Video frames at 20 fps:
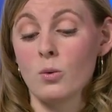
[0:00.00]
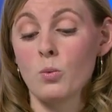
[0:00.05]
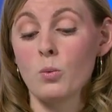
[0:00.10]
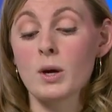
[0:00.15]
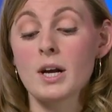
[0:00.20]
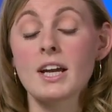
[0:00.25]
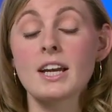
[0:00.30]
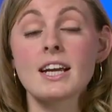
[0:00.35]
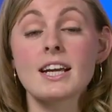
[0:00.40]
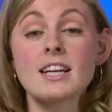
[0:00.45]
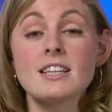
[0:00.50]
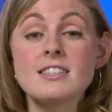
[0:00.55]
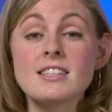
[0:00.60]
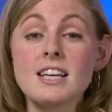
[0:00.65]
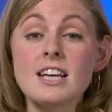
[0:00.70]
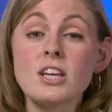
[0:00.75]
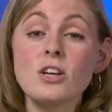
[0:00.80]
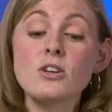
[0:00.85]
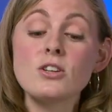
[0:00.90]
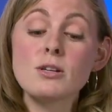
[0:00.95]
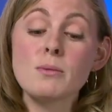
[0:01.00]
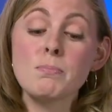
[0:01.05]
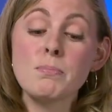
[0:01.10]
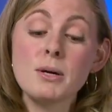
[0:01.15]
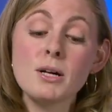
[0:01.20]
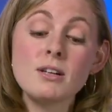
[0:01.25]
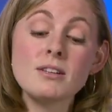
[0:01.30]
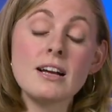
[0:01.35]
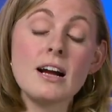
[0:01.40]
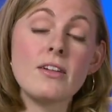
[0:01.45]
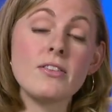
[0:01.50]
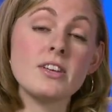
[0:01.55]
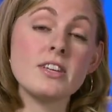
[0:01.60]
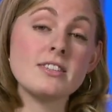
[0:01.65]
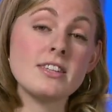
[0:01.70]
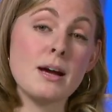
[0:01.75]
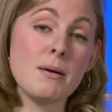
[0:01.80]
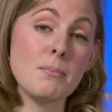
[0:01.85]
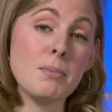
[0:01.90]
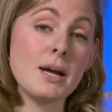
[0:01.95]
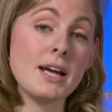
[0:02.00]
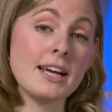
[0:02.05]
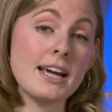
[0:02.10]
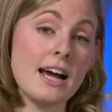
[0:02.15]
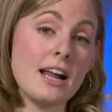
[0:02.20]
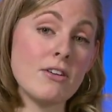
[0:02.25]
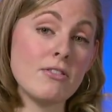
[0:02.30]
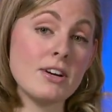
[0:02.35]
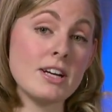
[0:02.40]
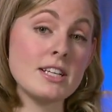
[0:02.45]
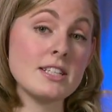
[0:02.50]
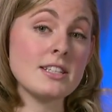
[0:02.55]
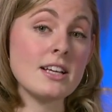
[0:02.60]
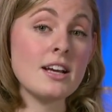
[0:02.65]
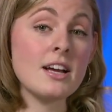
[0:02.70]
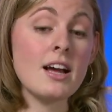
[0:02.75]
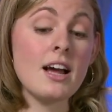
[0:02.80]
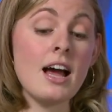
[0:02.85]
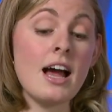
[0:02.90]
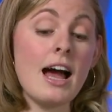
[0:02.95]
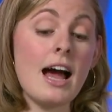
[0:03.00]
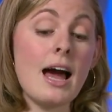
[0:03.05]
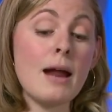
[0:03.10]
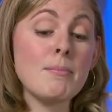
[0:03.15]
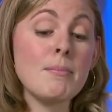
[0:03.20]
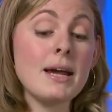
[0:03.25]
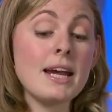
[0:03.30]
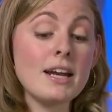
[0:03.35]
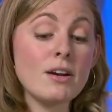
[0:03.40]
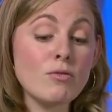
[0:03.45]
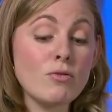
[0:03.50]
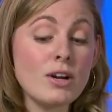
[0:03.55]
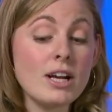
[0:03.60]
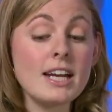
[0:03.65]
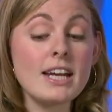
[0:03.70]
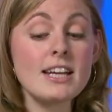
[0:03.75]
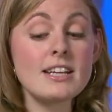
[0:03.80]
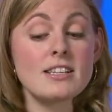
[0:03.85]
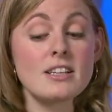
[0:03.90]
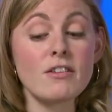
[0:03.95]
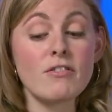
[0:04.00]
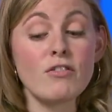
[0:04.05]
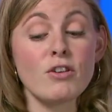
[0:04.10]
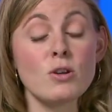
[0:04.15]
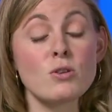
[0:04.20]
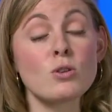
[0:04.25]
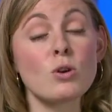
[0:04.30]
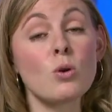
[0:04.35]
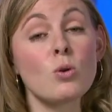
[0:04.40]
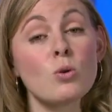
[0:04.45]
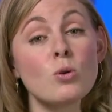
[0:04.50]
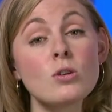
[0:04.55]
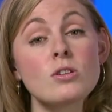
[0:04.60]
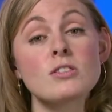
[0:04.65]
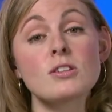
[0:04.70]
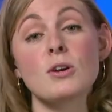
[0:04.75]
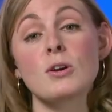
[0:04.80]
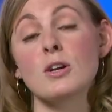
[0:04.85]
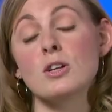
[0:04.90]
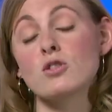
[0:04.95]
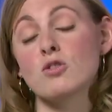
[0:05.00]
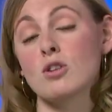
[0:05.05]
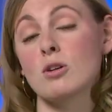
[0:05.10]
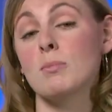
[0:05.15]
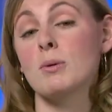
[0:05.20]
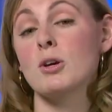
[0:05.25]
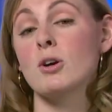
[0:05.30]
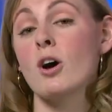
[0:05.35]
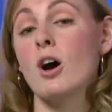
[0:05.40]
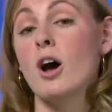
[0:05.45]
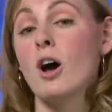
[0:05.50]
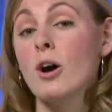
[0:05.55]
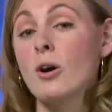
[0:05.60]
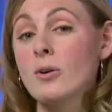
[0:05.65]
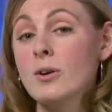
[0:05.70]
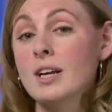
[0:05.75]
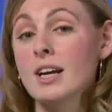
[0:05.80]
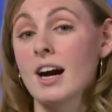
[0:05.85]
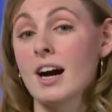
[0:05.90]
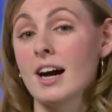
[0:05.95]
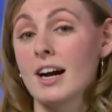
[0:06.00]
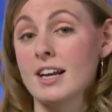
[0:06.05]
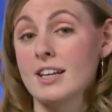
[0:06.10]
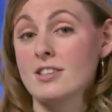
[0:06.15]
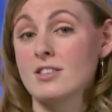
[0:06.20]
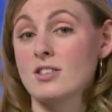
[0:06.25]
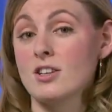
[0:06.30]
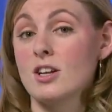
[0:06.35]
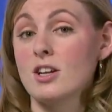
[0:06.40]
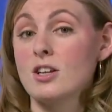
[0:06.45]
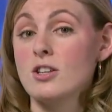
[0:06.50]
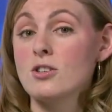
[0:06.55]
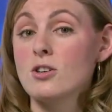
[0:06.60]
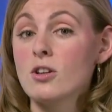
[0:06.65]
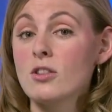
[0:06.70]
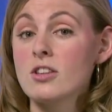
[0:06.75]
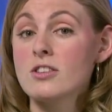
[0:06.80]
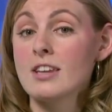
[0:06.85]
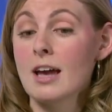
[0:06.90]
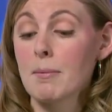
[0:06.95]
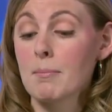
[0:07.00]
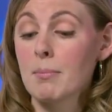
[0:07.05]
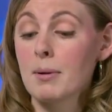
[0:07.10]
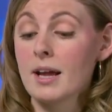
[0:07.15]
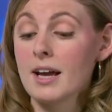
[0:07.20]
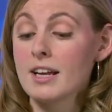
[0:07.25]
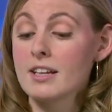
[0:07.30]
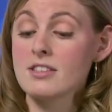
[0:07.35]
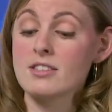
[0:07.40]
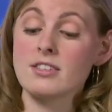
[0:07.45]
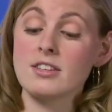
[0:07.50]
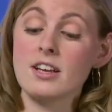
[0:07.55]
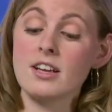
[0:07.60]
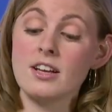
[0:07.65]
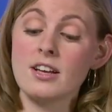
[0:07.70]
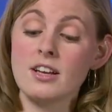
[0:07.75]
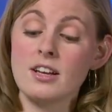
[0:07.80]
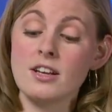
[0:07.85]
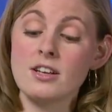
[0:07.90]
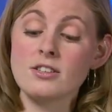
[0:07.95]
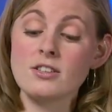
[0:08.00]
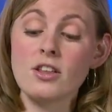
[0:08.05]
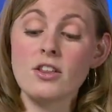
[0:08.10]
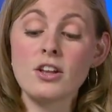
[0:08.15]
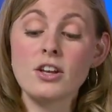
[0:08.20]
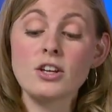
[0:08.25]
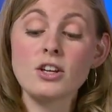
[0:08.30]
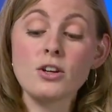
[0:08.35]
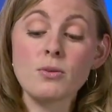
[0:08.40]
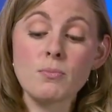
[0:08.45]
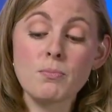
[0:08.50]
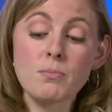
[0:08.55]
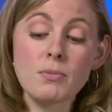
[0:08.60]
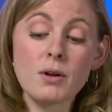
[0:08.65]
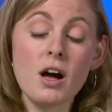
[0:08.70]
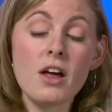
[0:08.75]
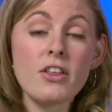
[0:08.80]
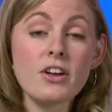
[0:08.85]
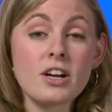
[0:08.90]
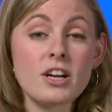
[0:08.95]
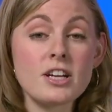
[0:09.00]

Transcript: We're going to continue to build out these template galleries and make it really easy for you to also contribute your own guides to the templates so that other